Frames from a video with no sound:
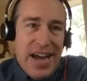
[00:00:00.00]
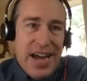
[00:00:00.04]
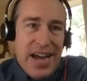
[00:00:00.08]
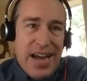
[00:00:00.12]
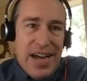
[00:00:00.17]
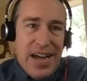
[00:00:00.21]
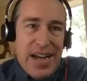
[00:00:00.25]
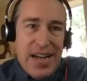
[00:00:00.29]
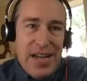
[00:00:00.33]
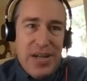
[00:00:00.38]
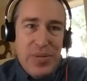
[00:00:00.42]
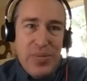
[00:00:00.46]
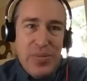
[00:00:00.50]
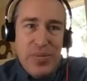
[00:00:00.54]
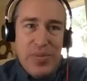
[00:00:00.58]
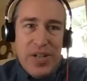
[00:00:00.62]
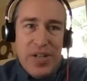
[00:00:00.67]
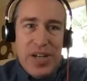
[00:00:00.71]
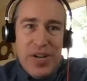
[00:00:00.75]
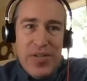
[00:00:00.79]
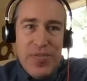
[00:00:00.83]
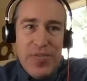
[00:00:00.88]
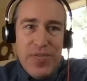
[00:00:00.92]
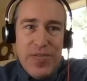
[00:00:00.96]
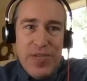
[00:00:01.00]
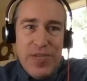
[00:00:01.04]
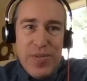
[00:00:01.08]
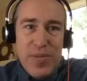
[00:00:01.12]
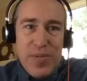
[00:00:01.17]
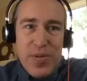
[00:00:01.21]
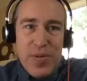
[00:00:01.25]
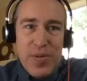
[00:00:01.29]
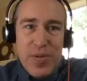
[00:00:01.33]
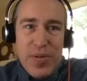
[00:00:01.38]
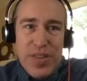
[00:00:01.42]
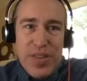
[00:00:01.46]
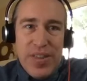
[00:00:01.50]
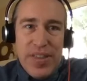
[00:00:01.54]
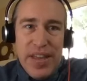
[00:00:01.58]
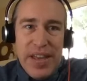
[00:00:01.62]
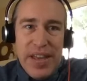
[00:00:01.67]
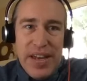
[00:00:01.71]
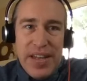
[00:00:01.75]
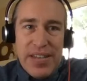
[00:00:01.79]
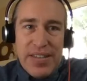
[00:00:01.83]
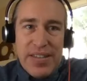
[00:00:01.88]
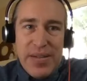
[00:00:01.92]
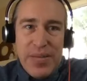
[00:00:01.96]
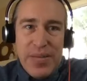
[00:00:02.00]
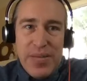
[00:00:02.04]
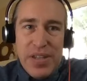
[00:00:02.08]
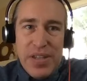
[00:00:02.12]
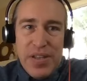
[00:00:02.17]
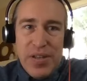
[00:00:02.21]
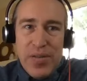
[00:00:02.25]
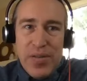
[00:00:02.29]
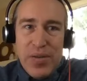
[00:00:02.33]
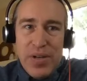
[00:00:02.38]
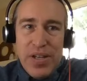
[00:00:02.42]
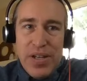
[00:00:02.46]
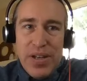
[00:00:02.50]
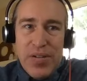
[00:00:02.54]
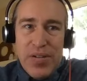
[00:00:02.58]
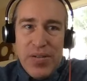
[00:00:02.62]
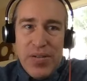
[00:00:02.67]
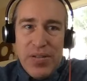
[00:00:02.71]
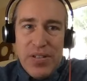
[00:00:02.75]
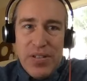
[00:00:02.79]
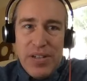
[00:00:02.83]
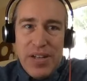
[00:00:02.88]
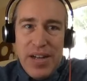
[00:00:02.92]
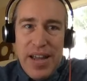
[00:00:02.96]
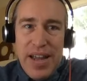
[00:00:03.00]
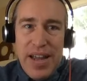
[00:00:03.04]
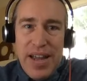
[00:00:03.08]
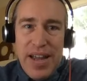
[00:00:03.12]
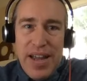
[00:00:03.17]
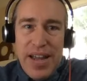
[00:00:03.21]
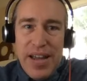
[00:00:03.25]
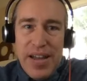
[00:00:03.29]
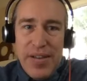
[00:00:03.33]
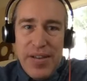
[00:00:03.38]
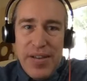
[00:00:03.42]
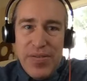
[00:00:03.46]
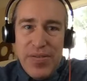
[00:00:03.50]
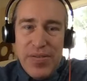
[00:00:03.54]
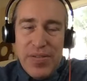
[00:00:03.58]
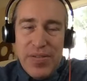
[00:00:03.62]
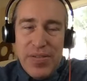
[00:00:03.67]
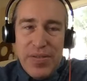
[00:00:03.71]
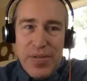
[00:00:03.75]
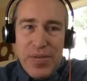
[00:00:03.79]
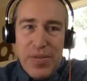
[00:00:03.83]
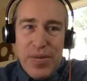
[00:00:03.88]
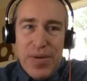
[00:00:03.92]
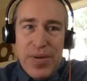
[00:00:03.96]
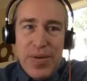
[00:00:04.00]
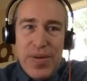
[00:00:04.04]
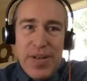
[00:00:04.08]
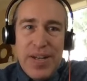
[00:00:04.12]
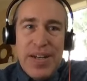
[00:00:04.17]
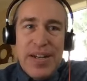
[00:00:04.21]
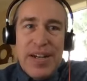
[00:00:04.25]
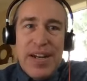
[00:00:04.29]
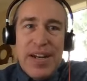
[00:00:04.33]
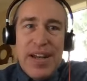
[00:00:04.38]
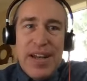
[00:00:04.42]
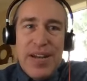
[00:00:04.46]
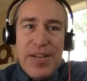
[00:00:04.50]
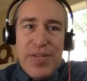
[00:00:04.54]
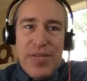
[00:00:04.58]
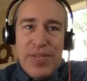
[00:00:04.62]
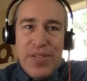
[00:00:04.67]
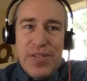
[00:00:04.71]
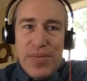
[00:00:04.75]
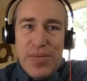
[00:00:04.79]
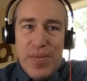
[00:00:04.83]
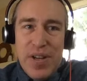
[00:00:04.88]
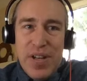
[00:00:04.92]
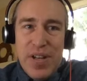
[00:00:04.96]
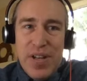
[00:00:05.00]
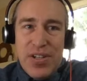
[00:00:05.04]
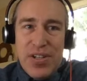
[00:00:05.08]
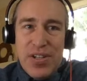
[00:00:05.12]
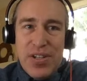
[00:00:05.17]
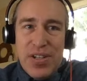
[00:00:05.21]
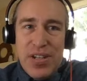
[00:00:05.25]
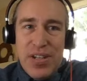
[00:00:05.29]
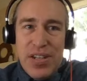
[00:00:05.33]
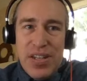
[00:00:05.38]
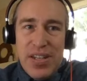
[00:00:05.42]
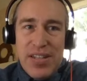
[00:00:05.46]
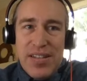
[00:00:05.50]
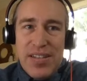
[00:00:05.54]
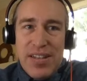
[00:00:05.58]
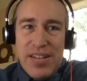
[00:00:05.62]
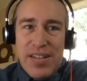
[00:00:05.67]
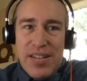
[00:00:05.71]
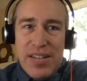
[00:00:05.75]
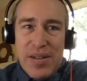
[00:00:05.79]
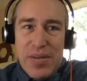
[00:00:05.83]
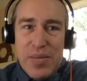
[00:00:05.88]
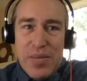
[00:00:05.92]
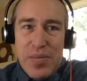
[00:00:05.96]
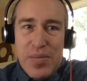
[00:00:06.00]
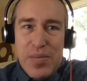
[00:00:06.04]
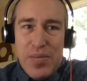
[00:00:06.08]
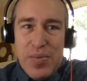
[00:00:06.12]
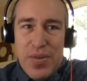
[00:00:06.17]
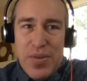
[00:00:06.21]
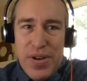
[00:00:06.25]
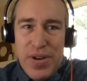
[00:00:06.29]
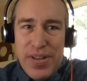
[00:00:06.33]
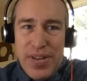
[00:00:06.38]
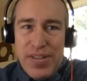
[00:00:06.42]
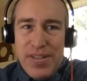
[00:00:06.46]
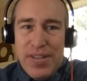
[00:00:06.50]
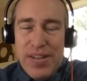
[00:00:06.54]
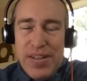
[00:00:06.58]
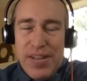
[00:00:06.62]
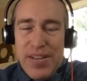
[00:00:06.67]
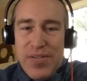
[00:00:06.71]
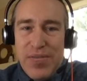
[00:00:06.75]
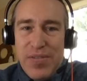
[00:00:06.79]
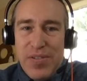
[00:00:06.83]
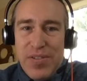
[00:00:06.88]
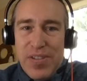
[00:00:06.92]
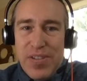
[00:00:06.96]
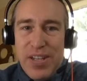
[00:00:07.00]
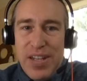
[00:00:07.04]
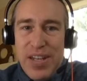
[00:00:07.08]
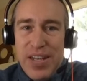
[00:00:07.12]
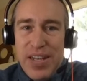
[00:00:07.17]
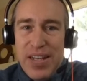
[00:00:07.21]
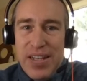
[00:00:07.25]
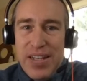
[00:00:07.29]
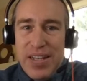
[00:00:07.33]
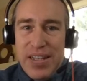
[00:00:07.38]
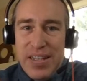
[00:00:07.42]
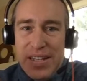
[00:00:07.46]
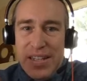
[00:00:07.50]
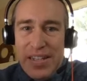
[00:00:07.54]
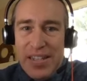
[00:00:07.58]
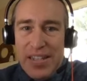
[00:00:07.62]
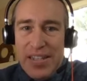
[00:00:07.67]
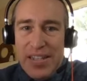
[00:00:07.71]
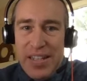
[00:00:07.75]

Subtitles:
I'm comfortable with that. It's something that we don't have, or we didn't have as much, and it sets that precedent for saying like,